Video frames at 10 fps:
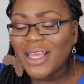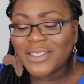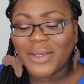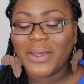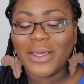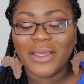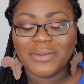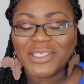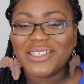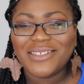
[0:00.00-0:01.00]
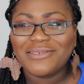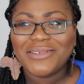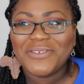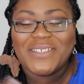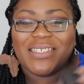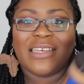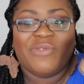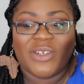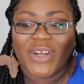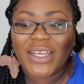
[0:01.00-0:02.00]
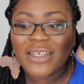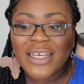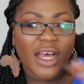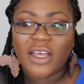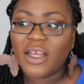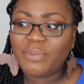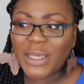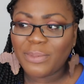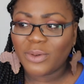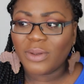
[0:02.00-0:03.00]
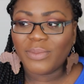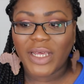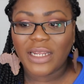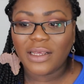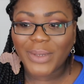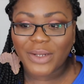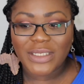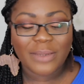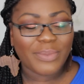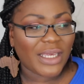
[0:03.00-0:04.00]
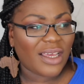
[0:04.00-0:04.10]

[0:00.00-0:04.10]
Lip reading: So it was just a given, right? I heard people complaining about it